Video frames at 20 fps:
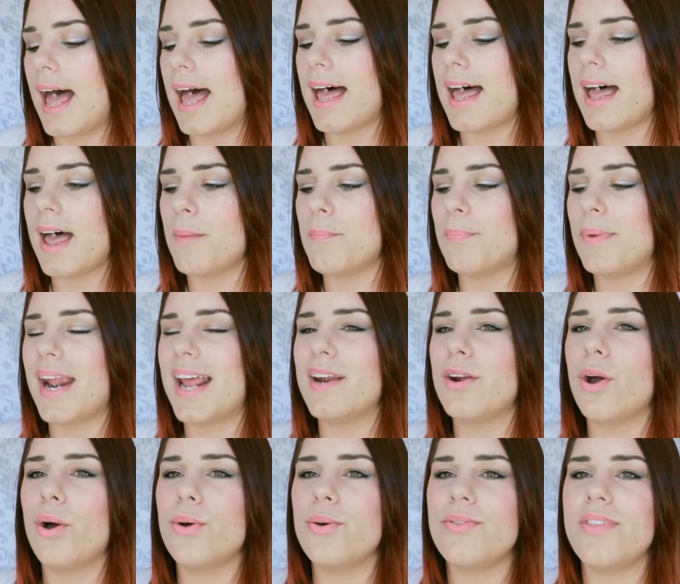Um, but I
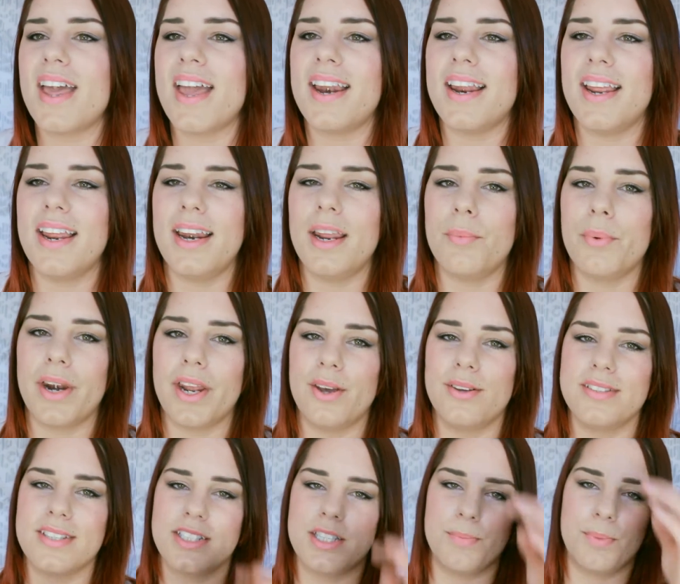know that anybody
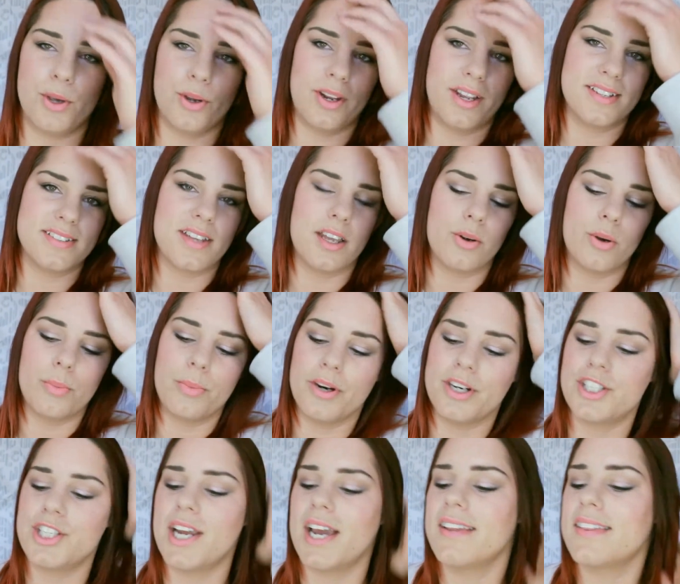who's into beauty is going to
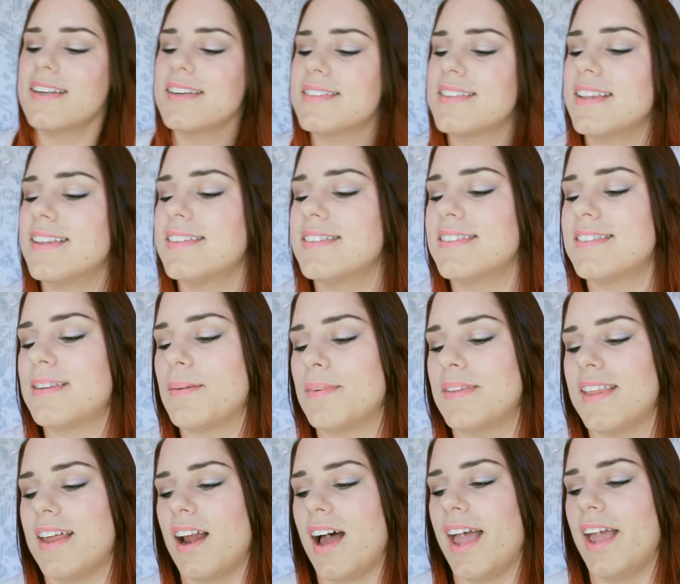appreciate this and this is
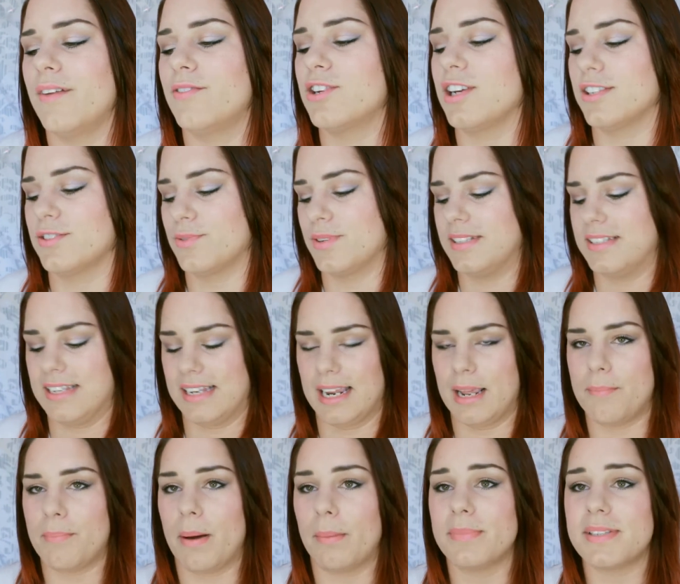something that I have just
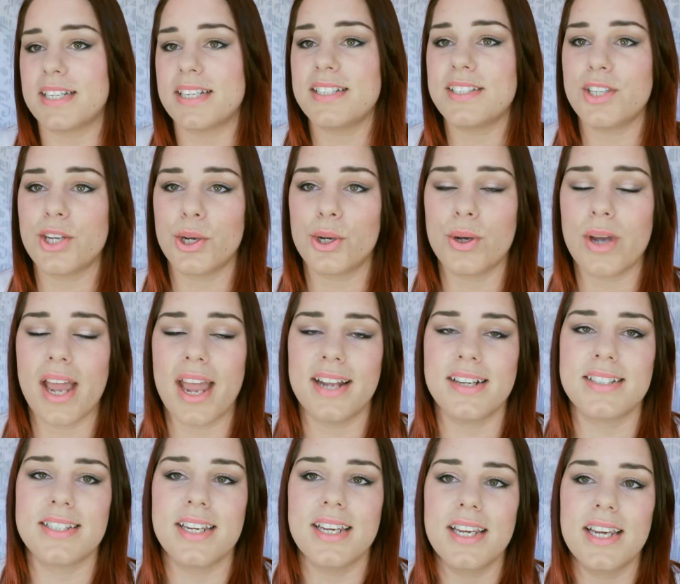recently bumped into
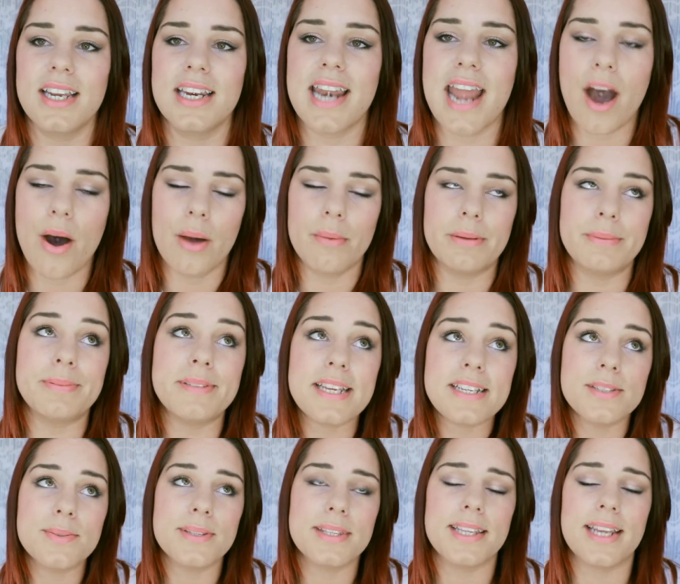and now I'm
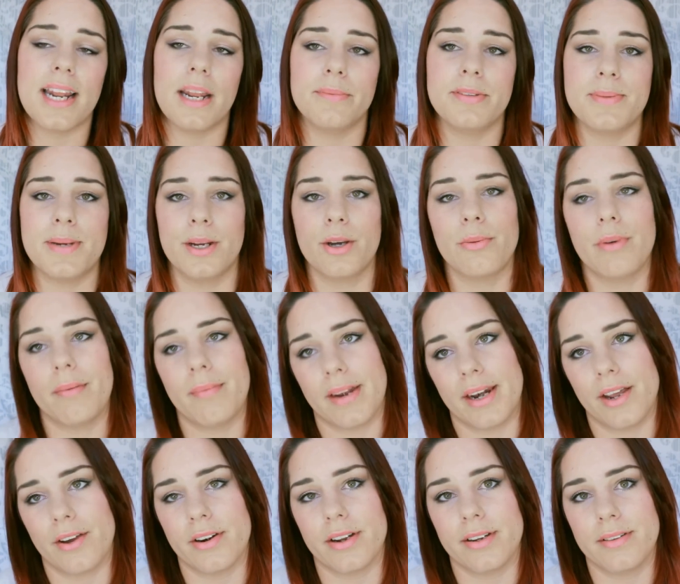obsessed with it I'm spending all my
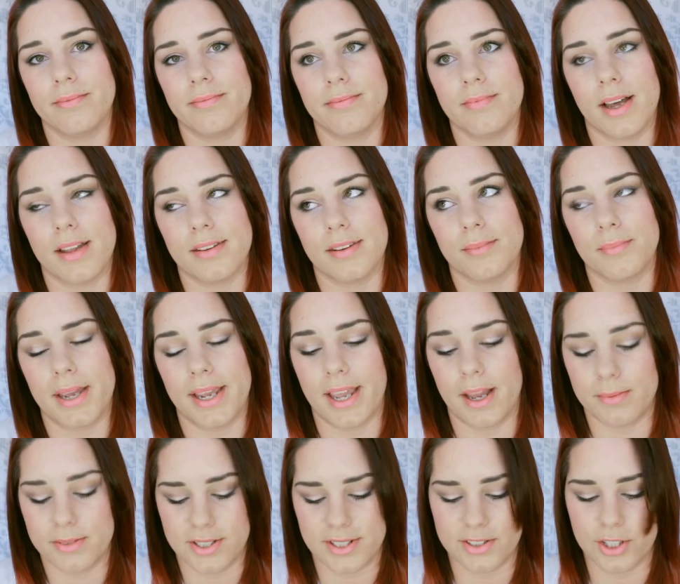money on it other than
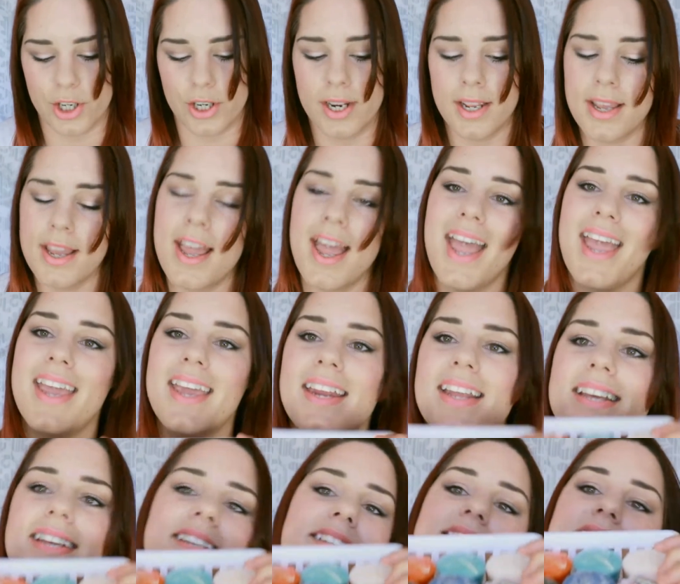makeup so that's good.
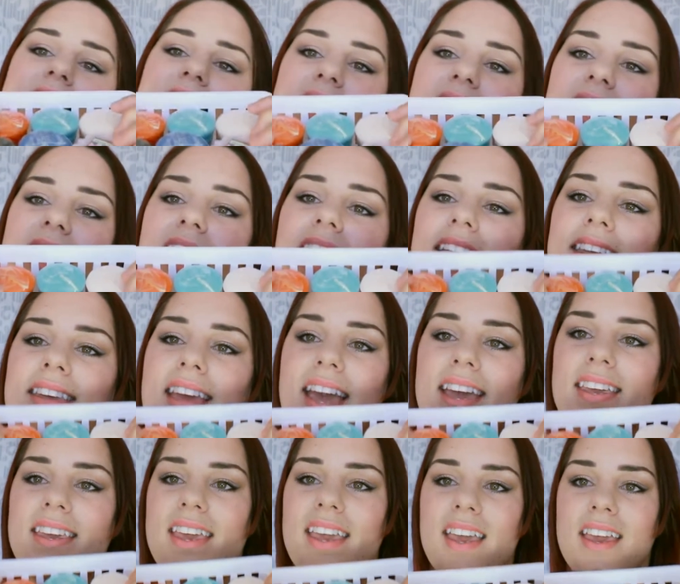It is the
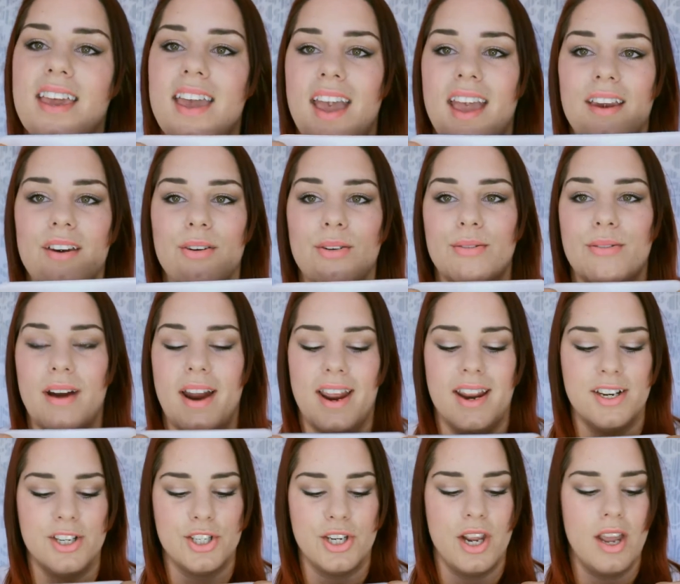Yankee Candle
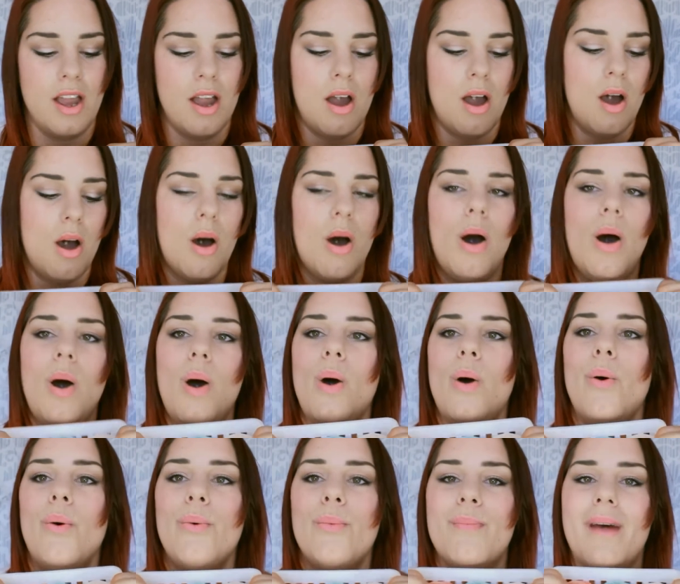Range
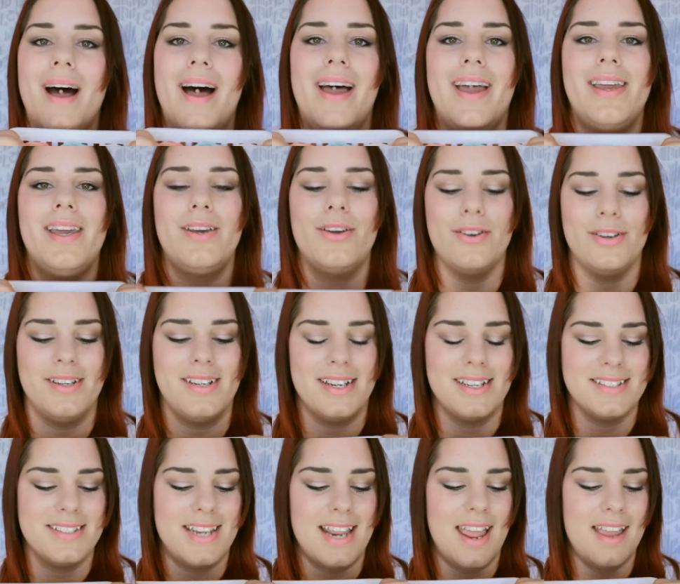Oh my
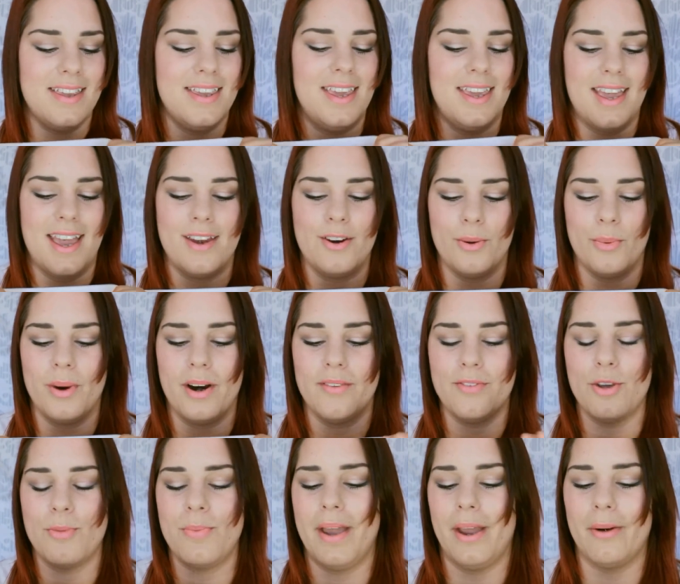goodness, Yankee Candle, where
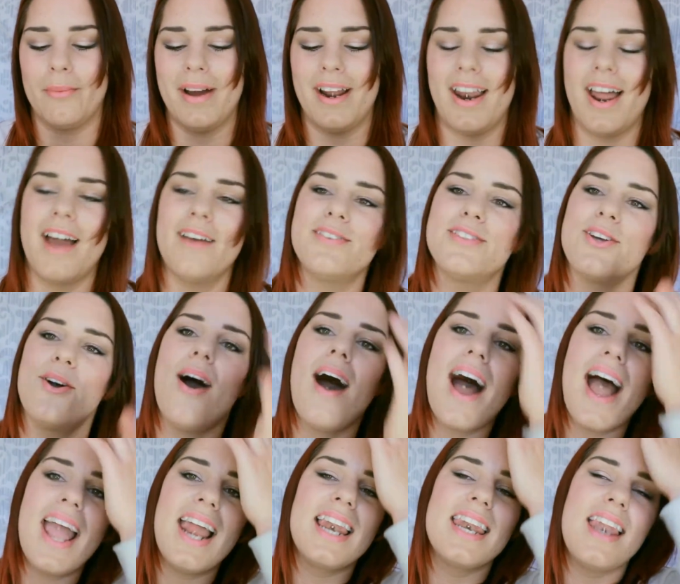have you been all my life? So
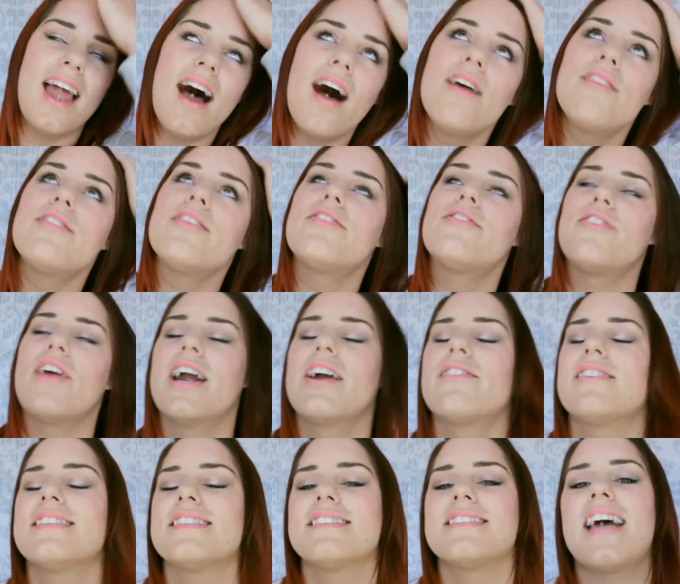I love
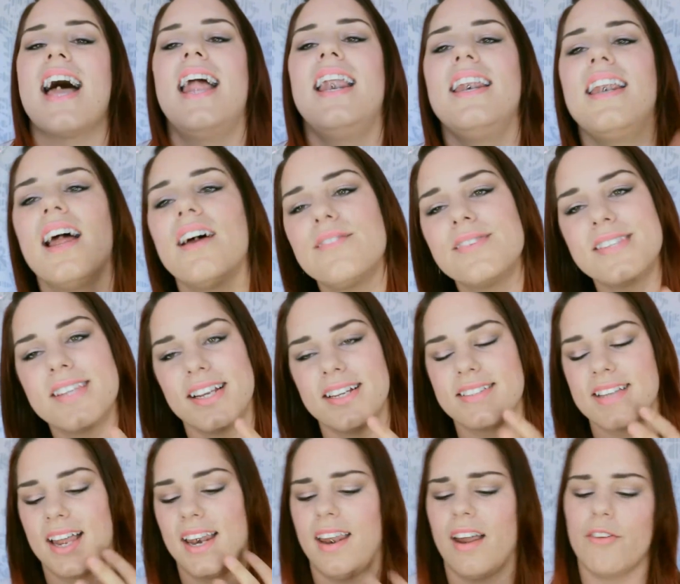fragrances, I love
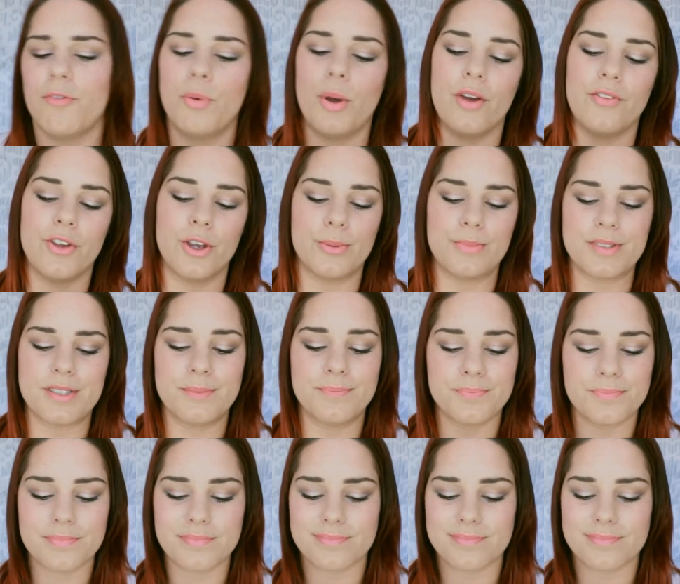scents, I love perfumes.